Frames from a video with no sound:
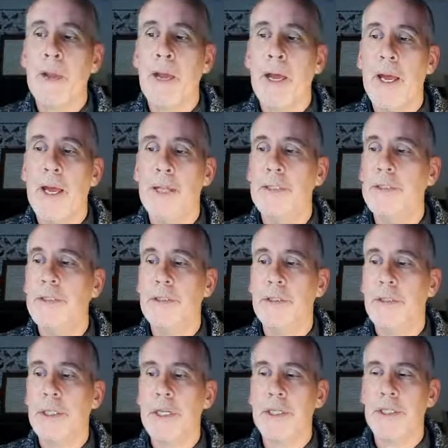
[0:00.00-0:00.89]
and
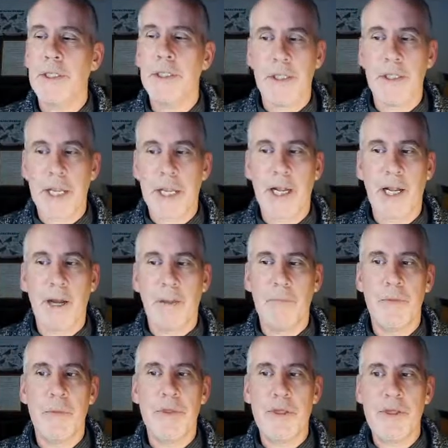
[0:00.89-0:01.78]
it doesn't take
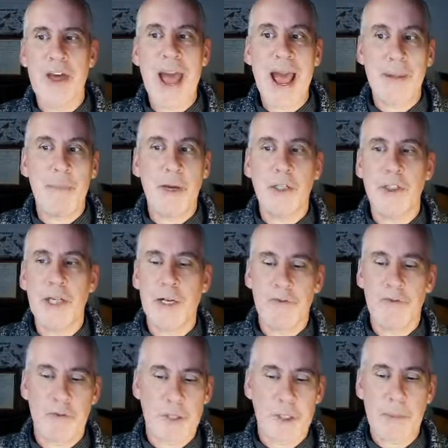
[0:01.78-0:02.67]
up that much
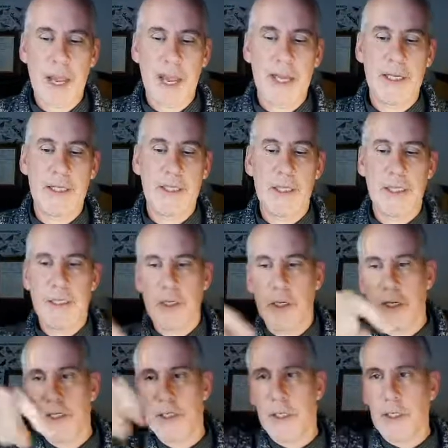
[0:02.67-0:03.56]
extra space.
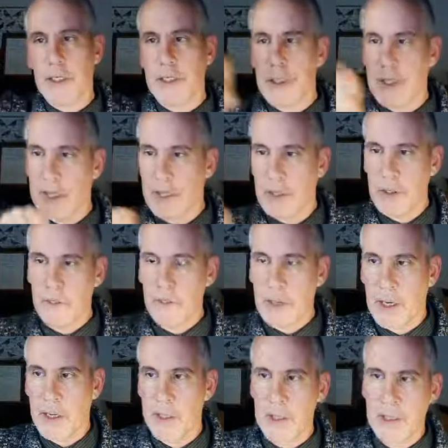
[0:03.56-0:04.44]
So it's like a zig. You
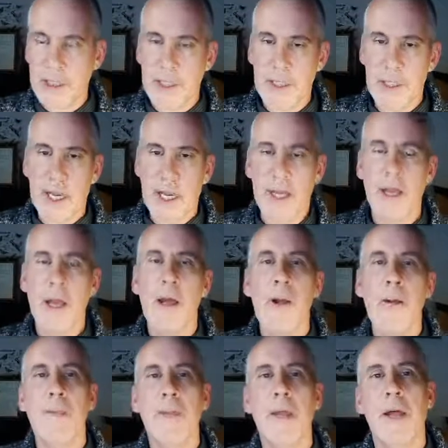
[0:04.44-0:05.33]
plant a zigzag
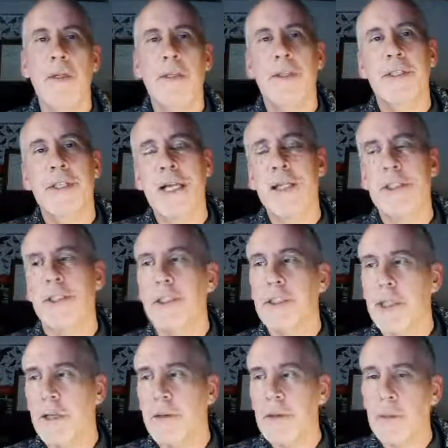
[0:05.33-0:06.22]
and the
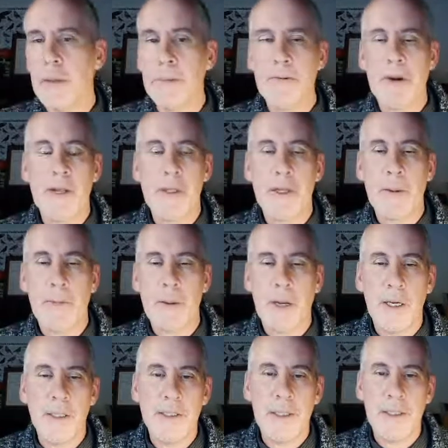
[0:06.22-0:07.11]
density of the windbreak that you're
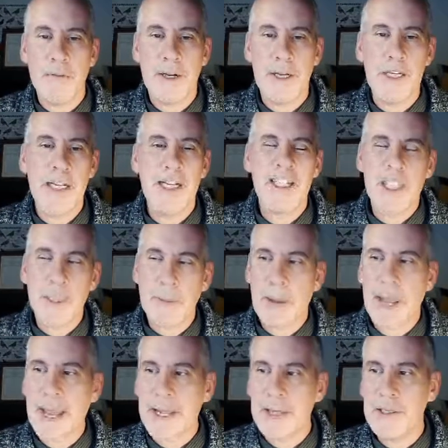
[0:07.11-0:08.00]
planting. Really, it
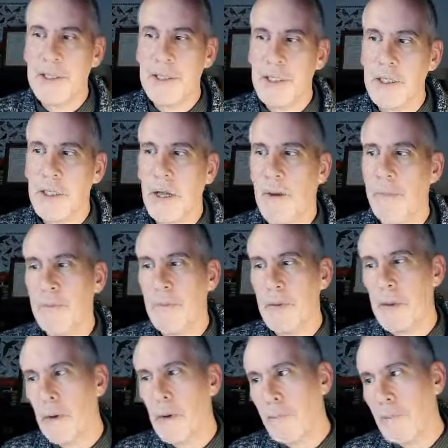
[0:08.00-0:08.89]
depends. Um,
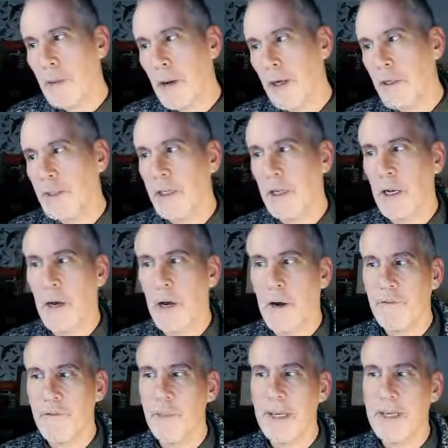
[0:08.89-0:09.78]
I'm planting
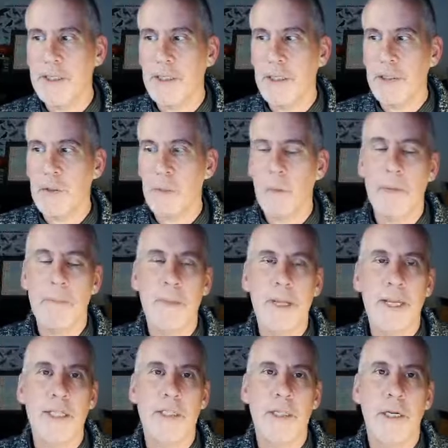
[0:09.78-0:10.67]
half a meter to one
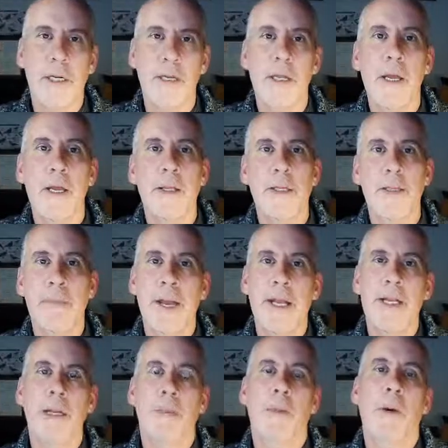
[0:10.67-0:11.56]
meter,
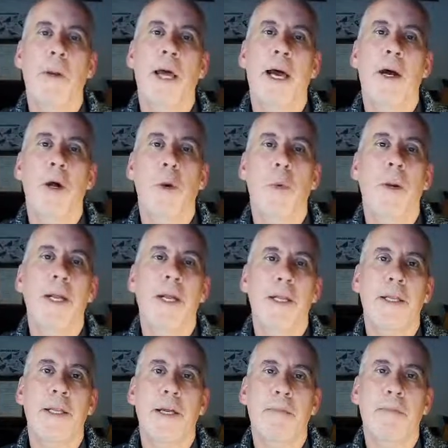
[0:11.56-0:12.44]
depending upon how
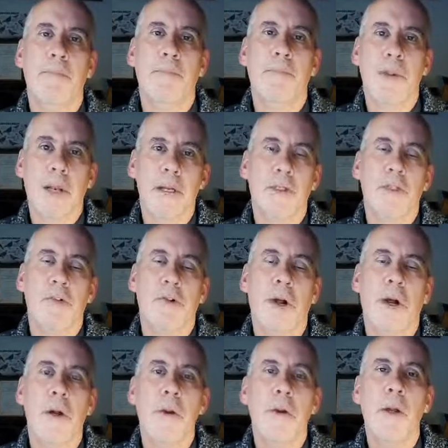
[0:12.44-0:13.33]
quickly the plants
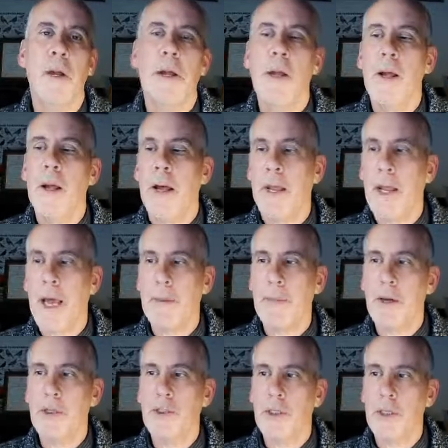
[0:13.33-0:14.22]
grow and how
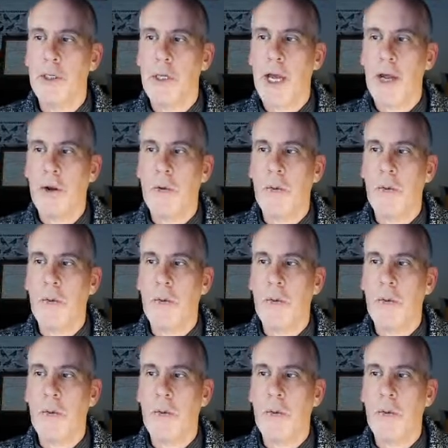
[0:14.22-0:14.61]
much, how